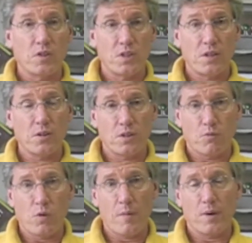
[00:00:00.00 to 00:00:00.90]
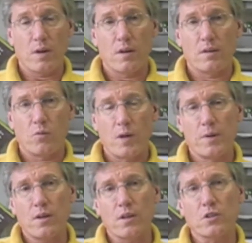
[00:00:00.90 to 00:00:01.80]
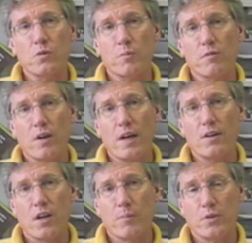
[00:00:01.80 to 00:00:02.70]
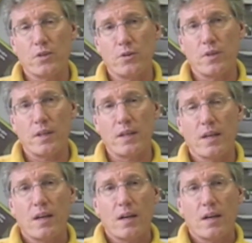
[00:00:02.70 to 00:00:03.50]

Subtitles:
series of webinars, will provide an opportunity